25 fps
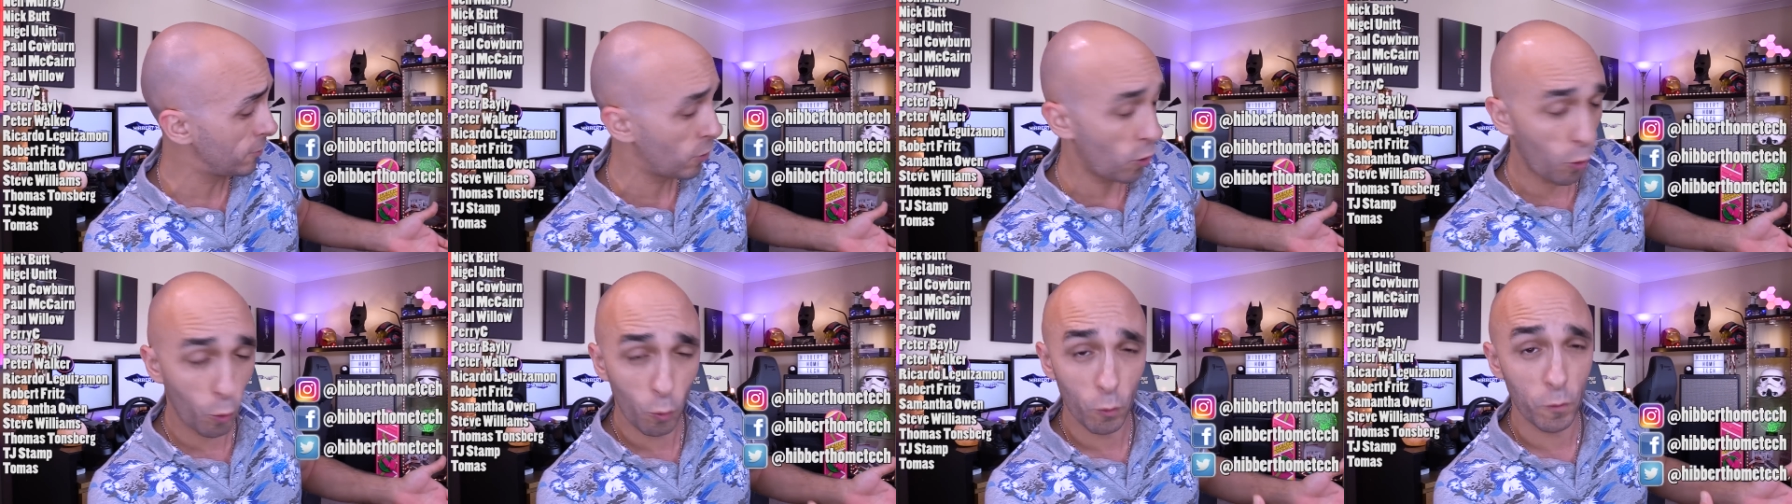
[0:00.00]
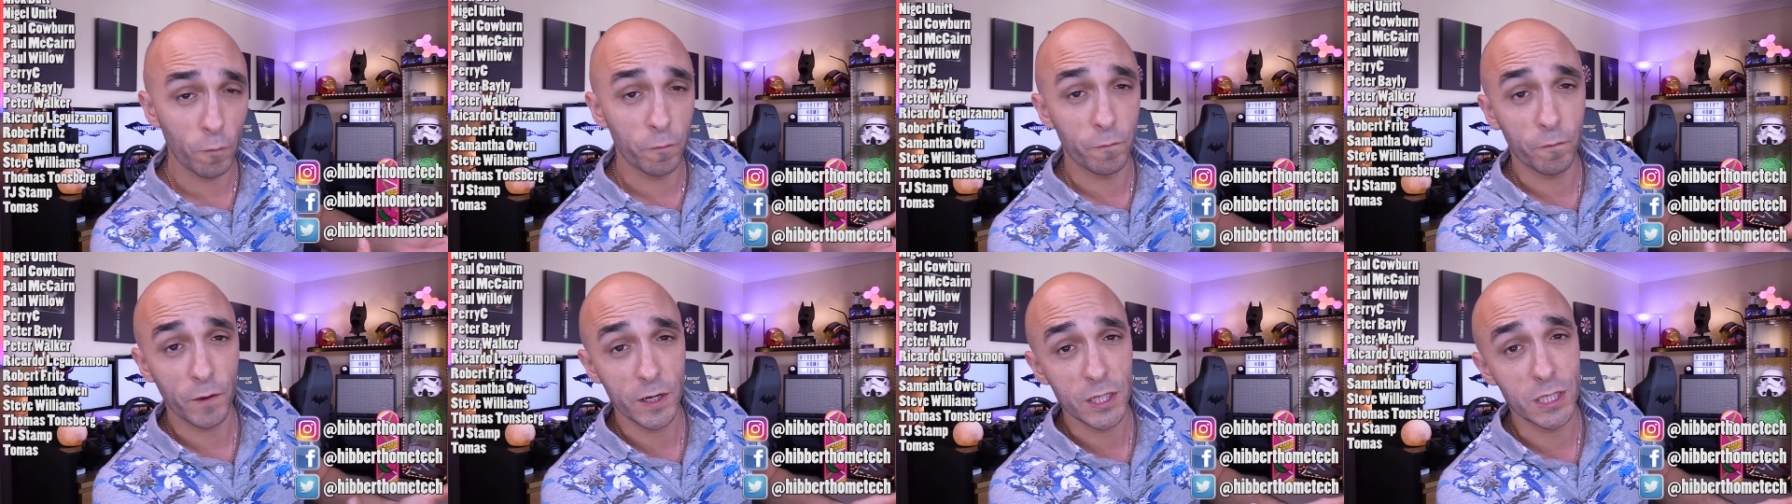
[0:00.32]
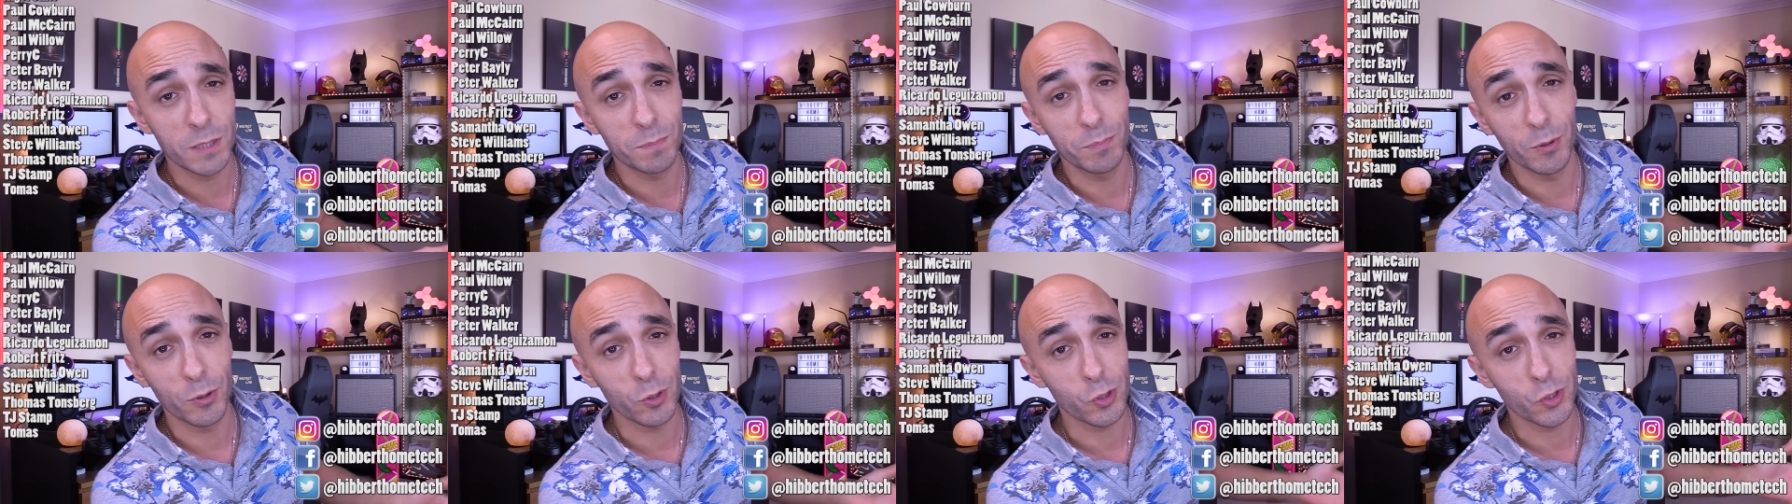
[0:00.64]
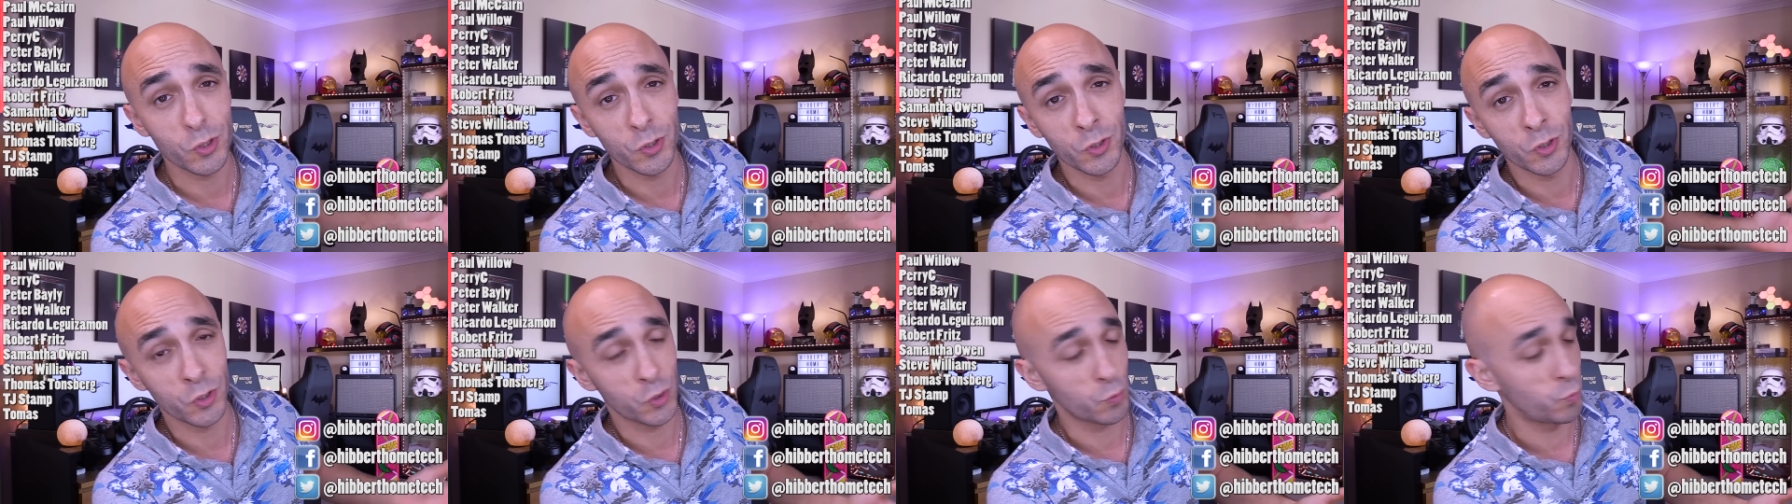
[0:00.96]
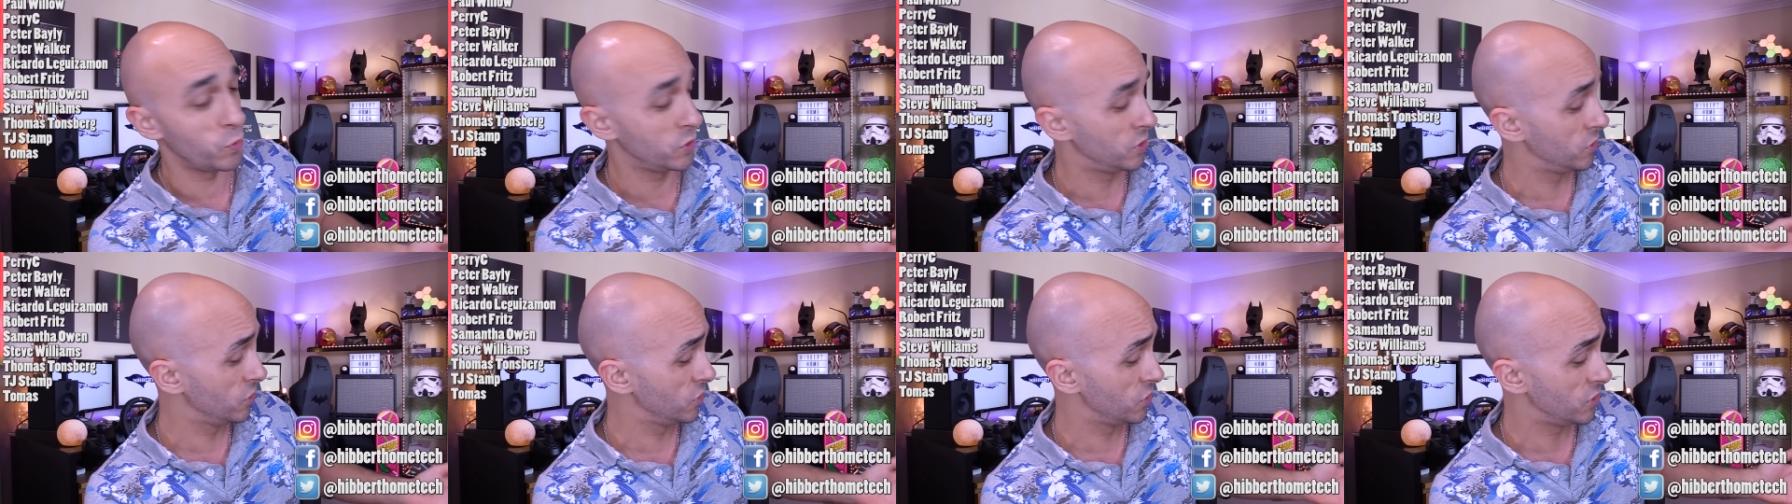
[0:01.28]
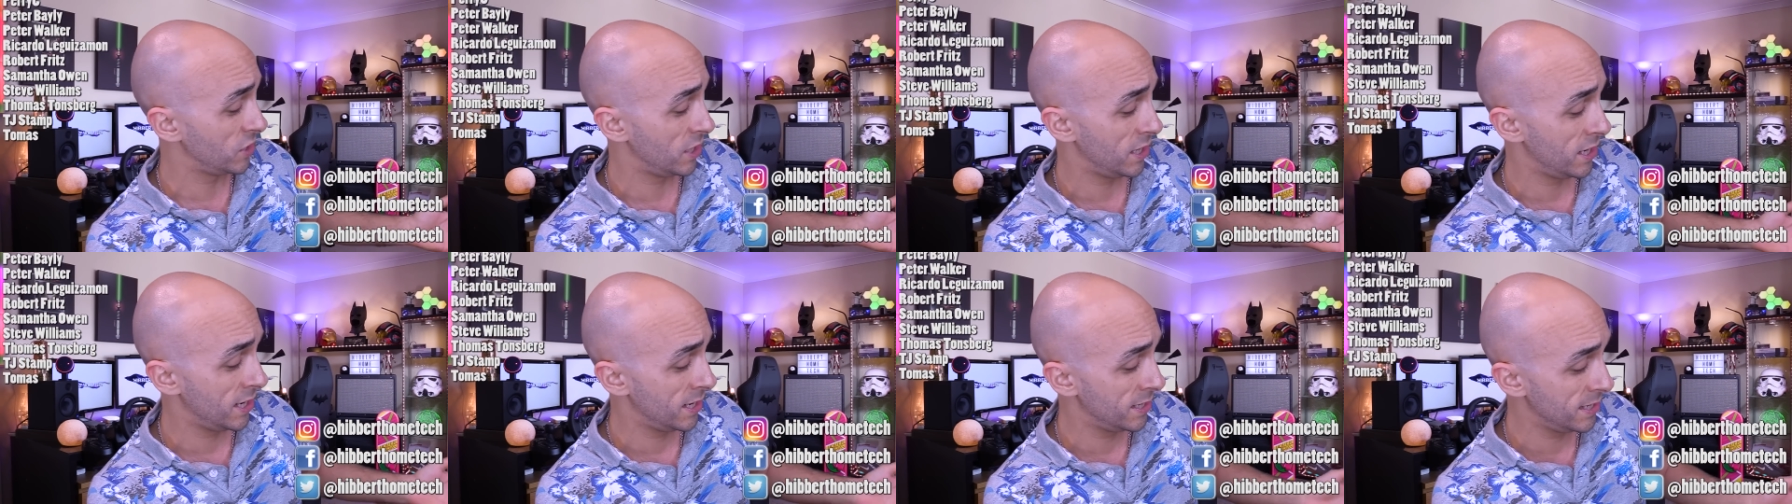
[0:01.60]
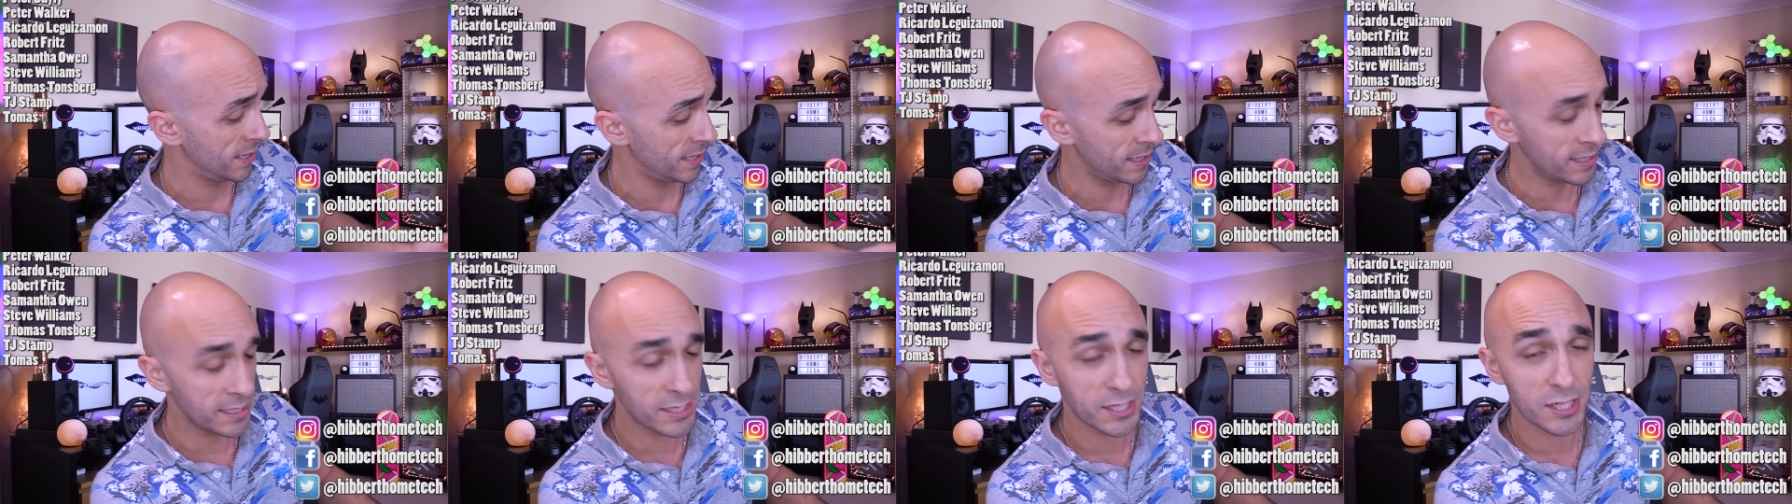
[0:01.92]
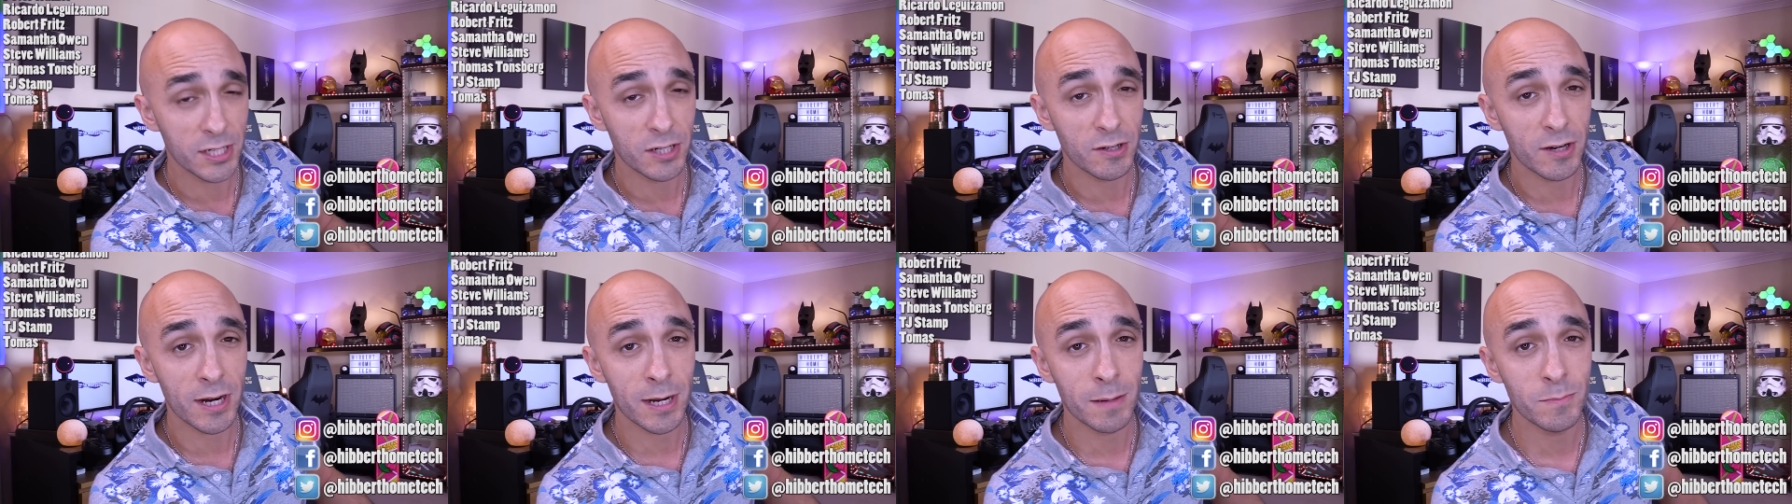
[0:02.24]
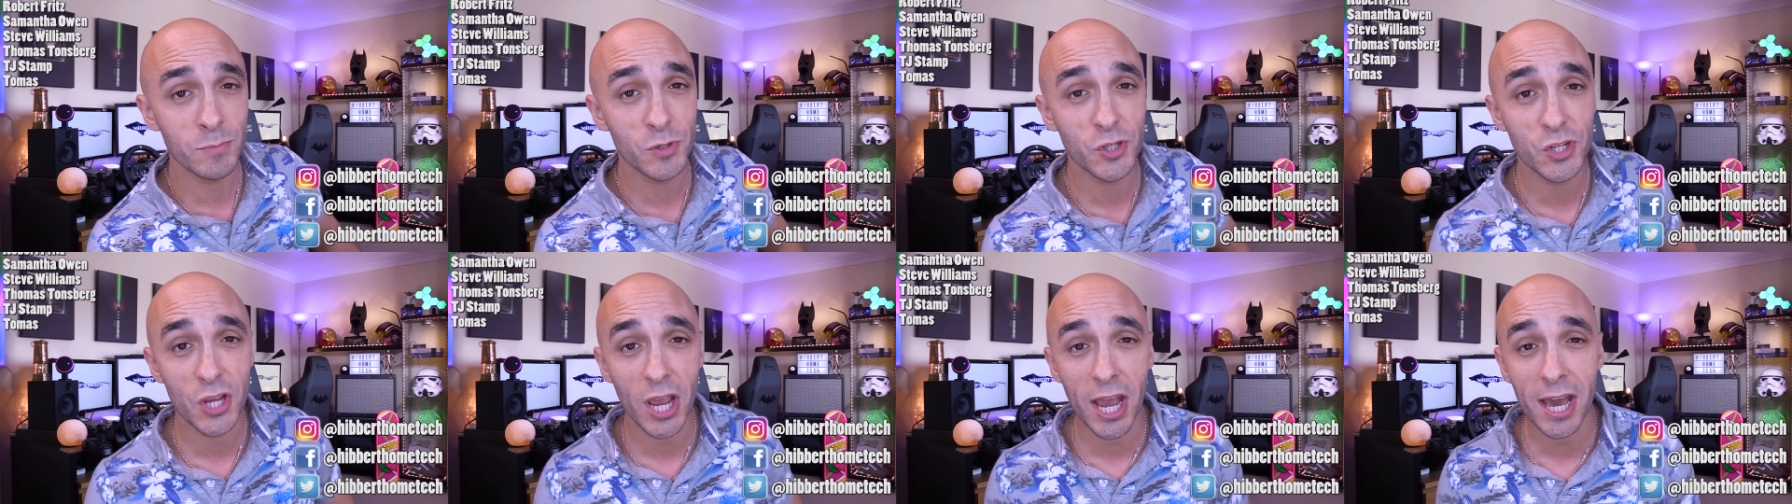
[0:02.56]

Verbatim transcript: all the Facebooks and the Twitters and Instagrams,